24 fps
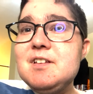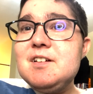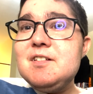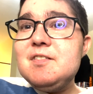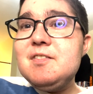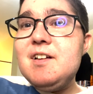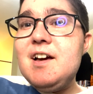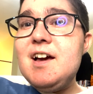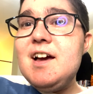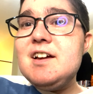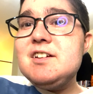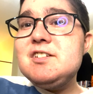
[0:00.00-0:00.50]

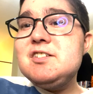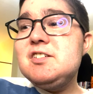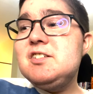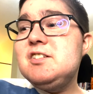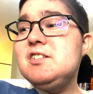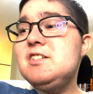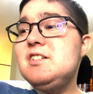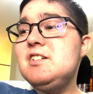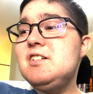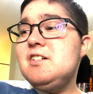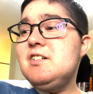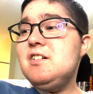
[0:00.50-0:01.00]
last
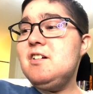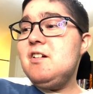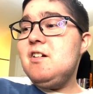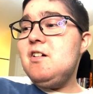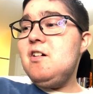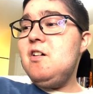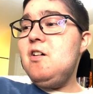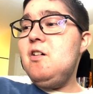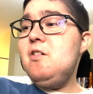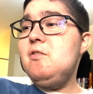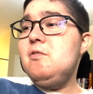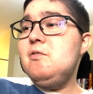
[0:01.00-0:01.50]
year,
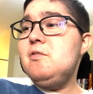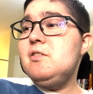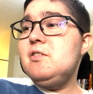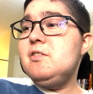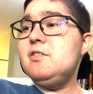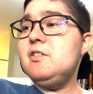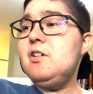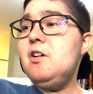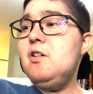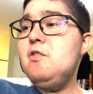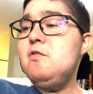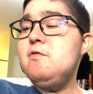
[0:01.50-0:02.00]
Oh,
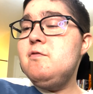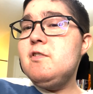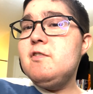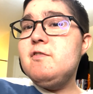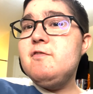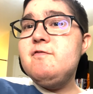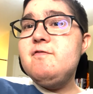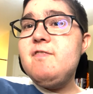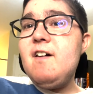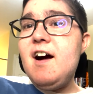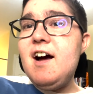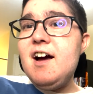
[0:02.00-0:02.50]
over
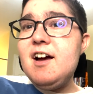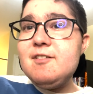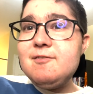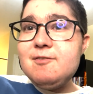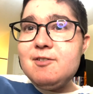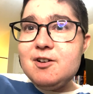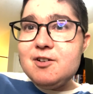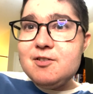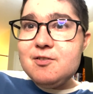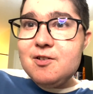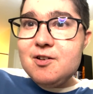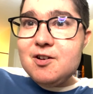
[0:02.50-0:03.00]

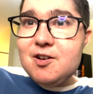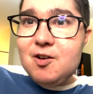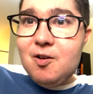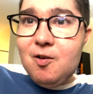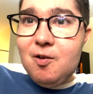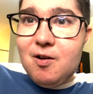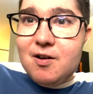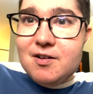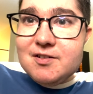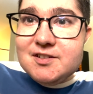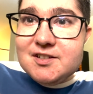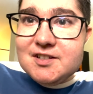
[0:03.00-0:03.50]
500
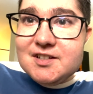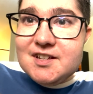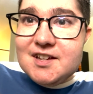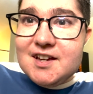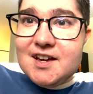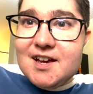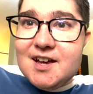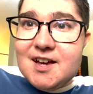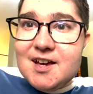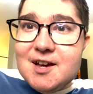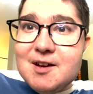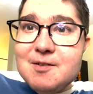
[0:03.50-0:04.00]
yards a
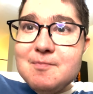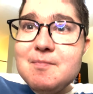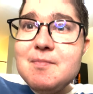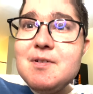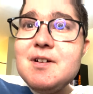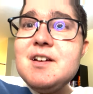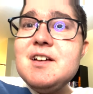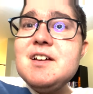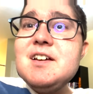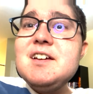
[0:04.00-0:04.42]
game.